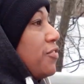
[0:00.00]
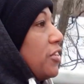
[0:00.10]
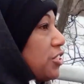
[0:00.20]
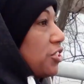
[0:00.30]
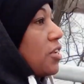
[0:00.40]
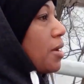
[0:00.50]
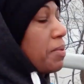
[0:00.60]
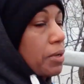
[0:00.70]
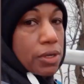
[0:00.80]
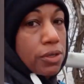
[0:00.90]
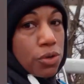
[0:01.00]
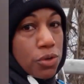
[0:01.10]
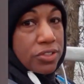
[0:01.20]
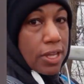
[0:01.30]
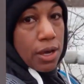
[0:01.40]
finishing up a cool
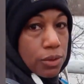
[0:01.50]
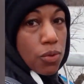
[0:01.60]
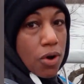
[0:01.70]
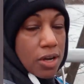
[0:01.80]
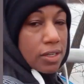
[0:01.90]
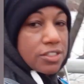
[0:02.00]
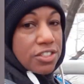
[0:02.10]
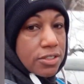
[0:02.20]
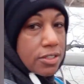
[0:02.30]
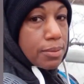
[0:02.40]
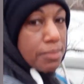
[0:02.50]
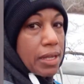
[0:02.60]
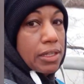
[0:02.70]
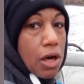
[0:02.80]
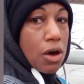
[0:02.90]
down walk. I just did my
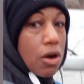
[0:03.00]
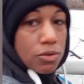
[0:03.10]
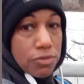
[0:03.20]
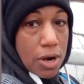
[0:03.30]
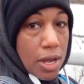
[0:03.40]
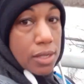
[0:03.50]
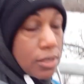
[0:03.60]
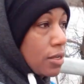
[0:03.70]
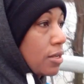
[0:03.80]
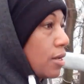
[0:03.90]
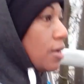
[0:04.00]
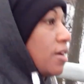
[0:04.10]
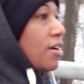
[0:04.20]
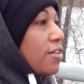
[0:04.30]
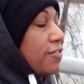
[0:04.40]
long run
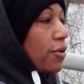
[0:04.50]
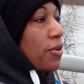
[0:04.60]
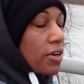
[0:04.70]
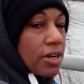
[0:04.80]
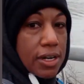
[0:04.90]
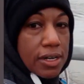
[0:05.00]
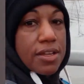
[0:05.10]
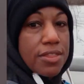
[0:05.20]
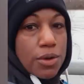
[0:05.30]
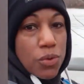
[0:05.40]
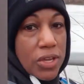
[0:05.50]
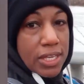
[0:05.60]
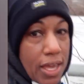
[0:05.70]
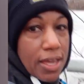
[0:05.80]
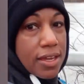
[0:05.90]
for the
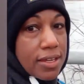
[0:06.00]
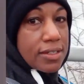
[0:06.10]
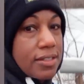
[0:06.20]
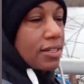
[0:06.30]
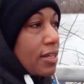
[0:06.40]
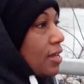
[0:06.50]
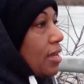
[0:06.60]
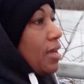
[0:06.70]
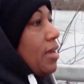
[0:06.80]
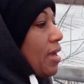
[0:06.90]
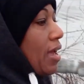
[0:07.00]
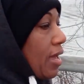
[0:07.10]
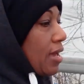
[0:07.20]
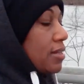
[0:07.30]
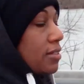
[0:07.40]
weekend,
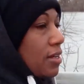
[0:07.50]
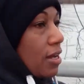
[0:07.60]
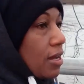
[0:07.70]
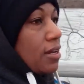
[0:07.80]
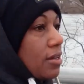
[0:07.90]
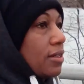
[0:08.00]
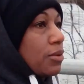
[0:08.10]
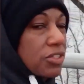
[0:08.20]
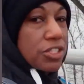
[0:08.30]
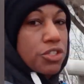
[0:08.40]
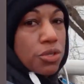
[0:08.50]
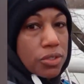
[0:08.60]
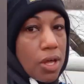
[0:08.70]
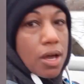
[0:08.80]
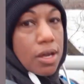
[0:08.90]
and it wasn't too
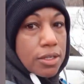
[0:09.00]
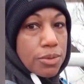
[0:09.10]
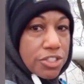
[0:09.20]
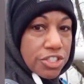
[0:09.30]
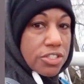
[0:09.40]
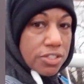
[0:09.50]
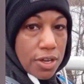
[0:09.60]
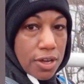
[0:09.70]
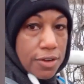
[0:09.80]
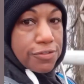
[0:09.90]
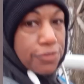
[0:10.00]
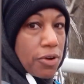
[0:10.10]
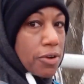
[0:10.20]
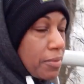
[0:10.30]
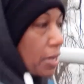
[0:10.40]
long. It was just a 4
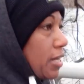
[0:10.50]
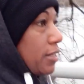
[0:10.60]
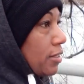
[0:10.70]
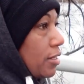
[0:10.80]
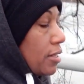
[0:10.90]
miler.